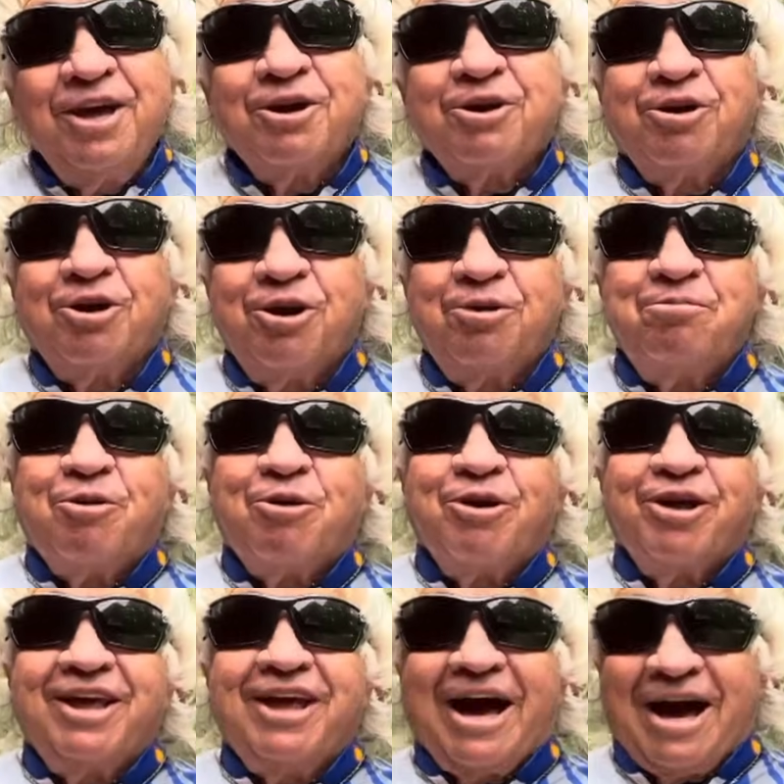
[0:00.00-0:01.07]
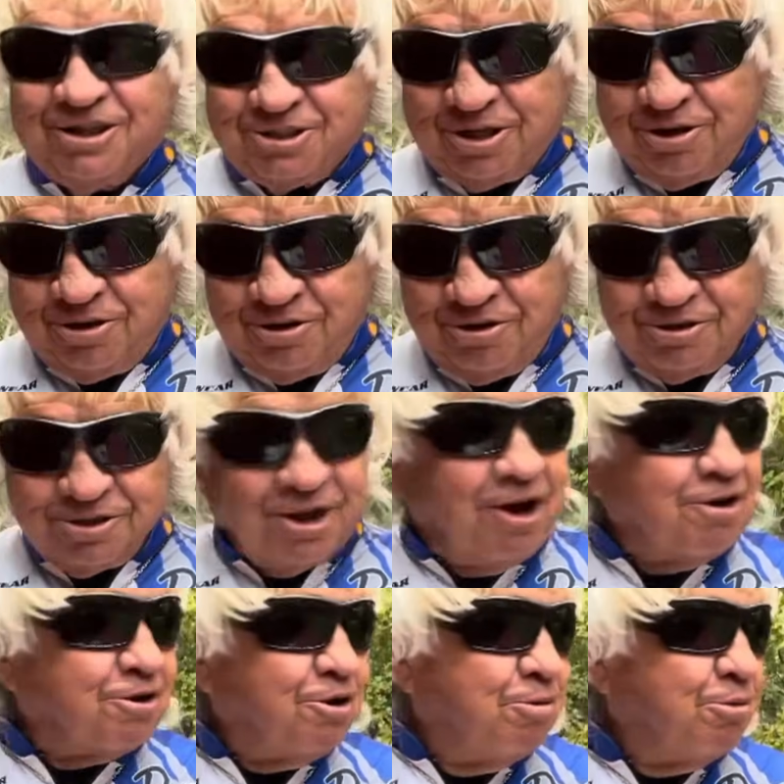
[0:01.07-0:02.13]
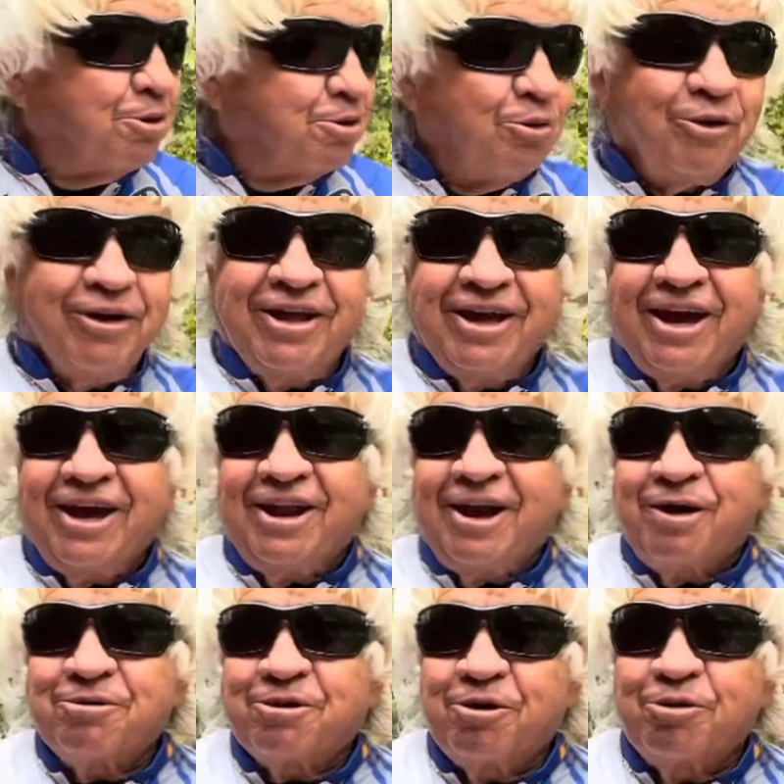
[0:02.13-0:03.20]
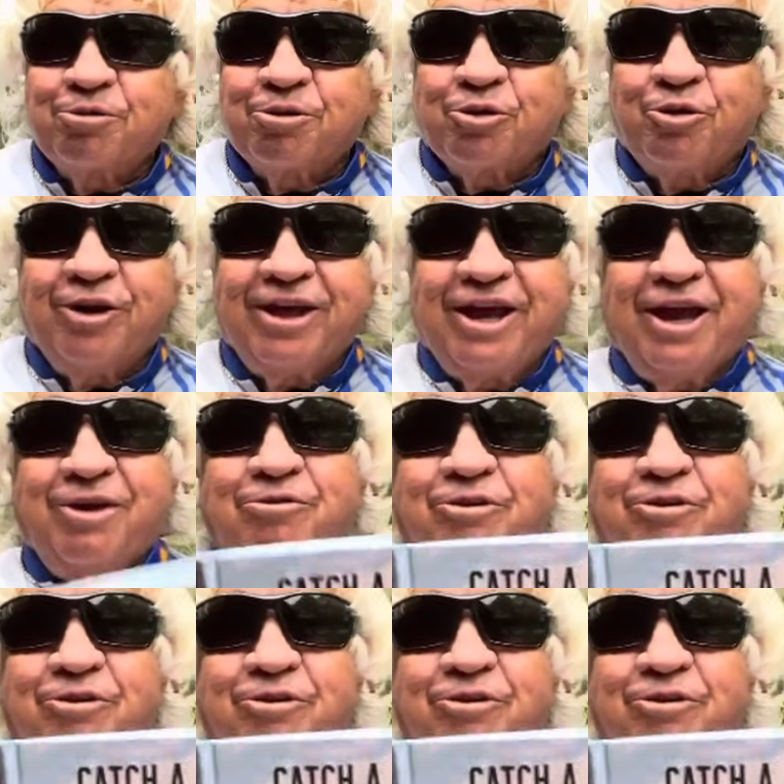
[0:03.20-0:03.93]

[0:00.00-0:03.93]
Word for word: Good morning, guys and girls. October twenty-eighth. October twenty-eighth,